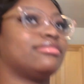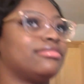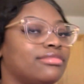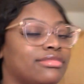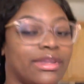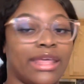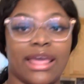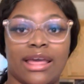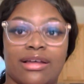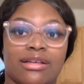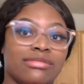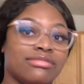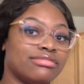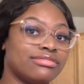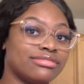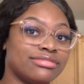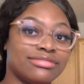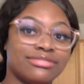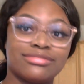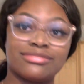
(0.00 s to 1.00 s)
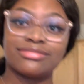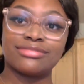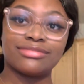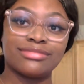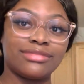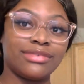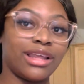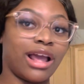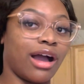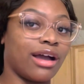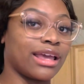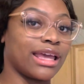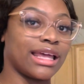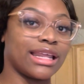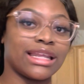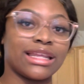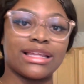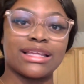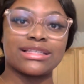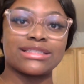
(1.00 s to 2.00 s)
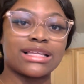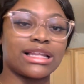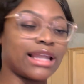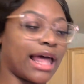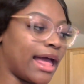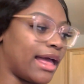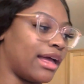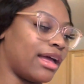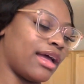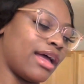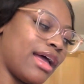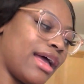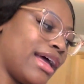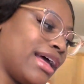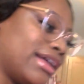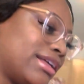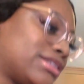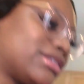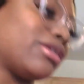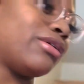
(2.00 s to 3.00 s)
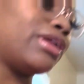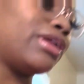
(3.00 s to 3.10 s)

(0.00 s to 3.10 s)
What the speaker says: yeah, y'all get it. It's a lot. So